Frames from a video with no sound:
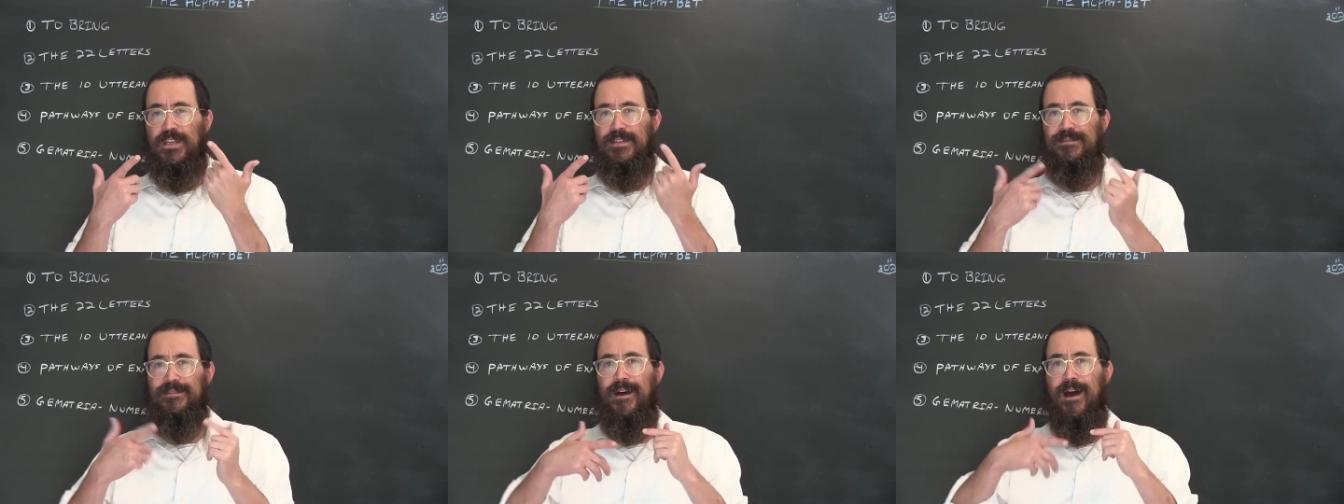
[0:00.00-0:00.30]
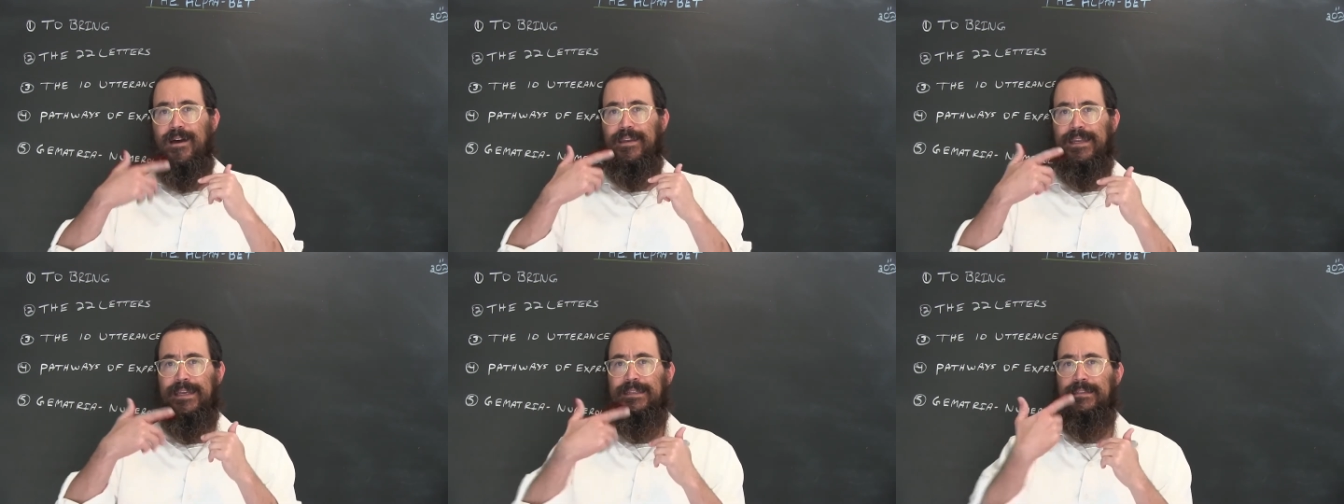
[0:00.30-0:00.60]
is
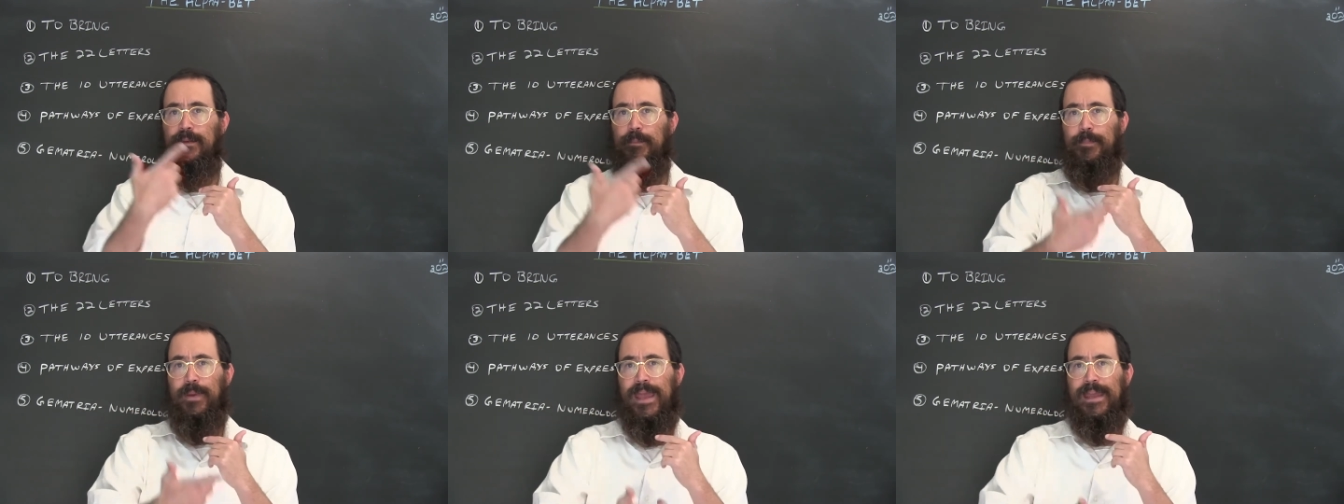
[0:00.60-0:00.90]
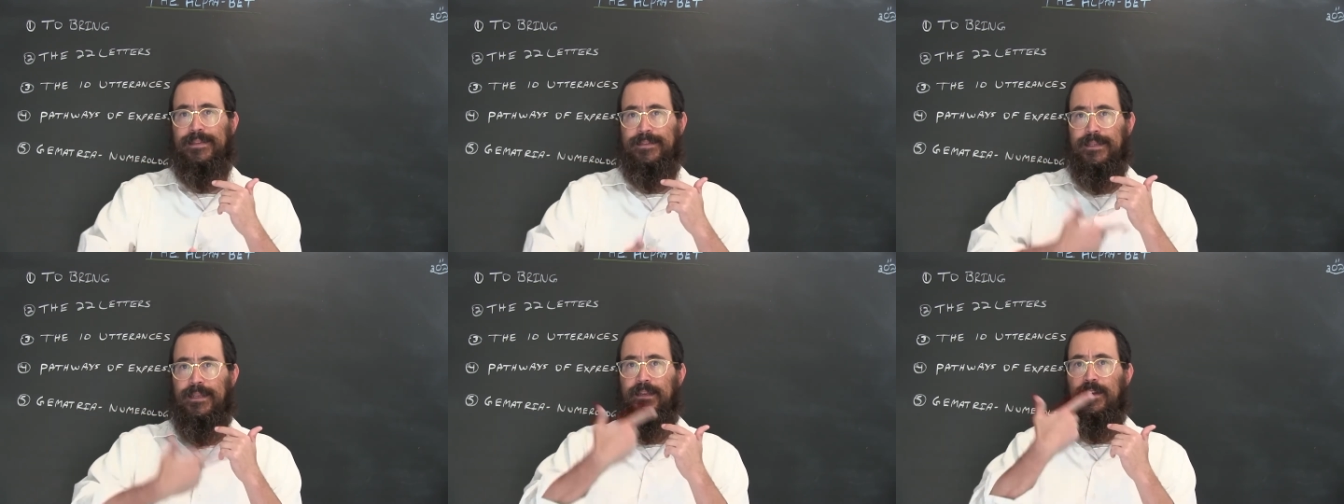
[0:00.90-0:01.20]
not
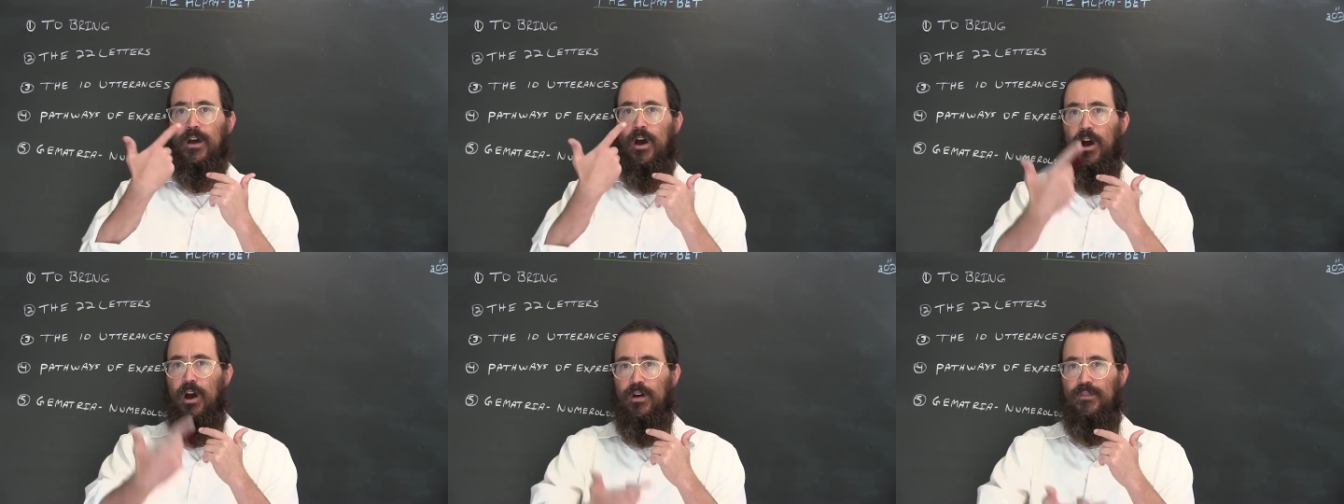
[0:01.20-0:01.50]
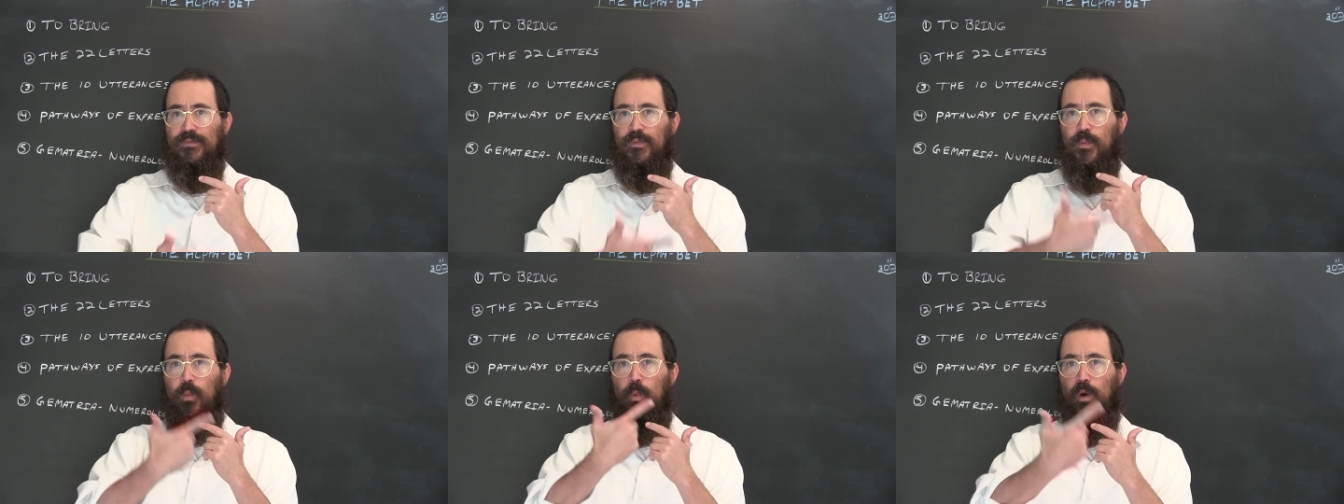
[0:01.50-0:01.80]
independent
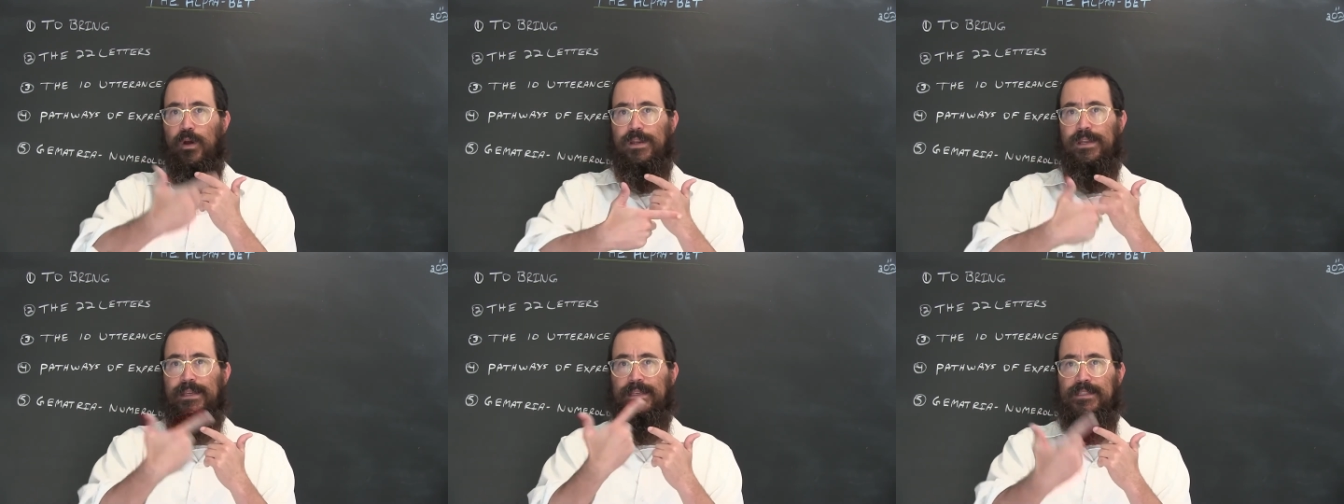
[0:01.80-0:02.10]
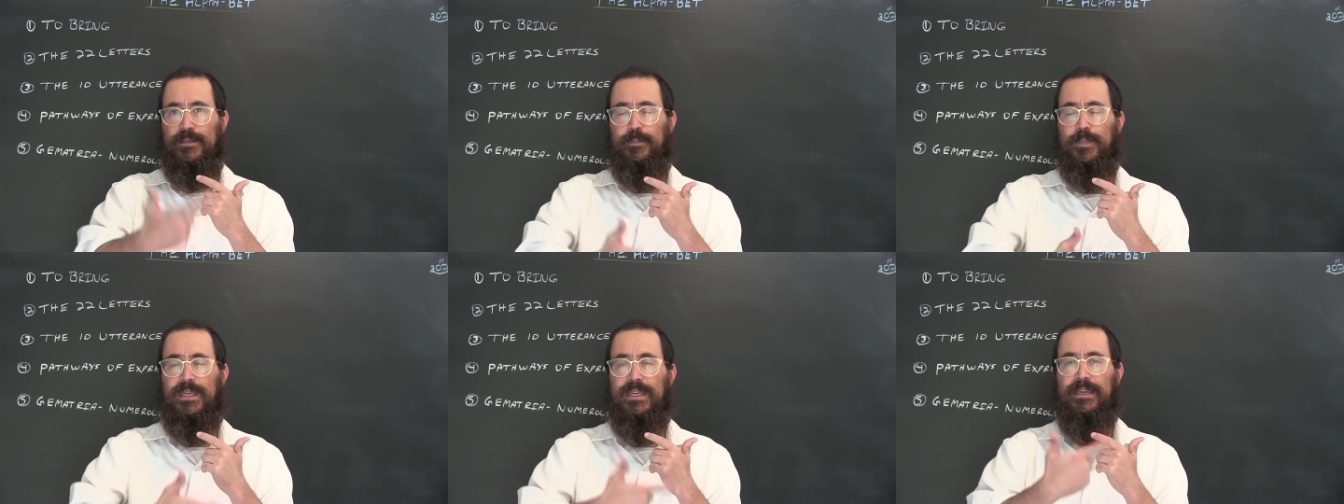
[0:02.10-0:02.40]
of what
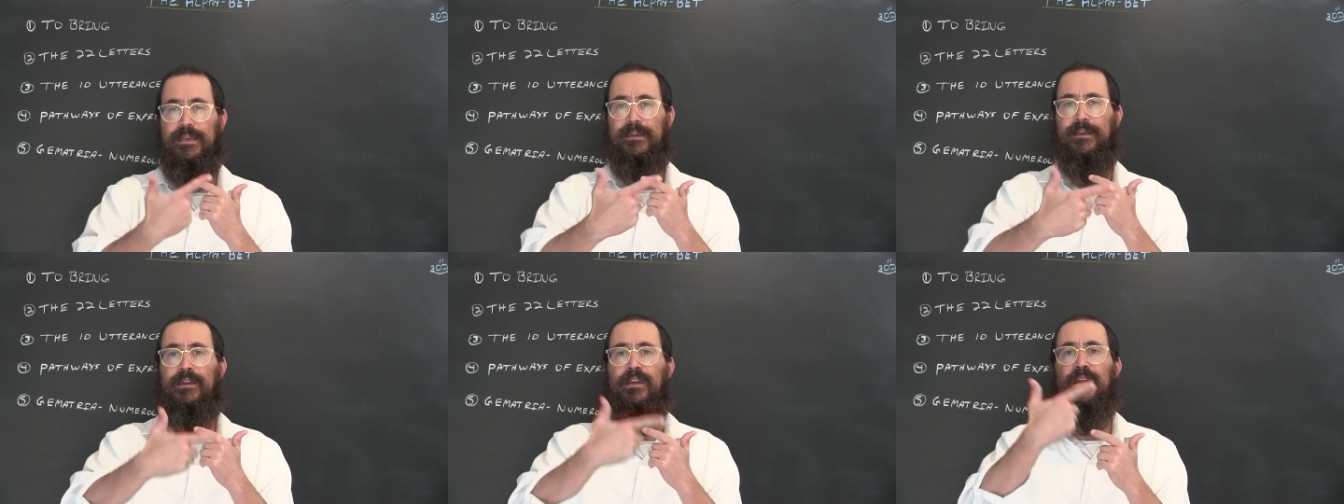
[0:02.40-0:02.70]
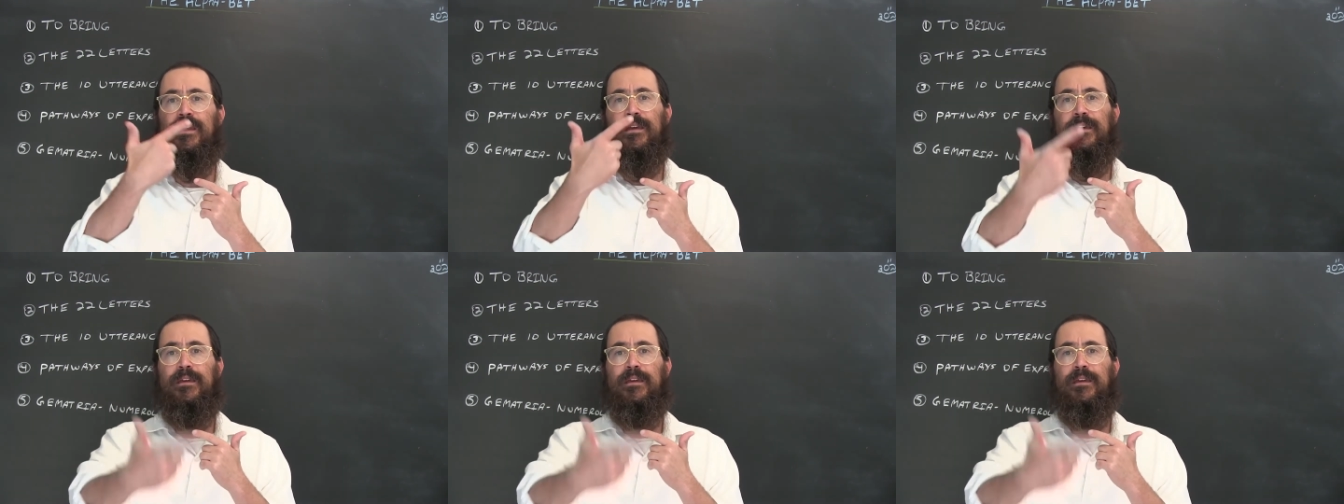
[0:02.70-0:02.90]
is being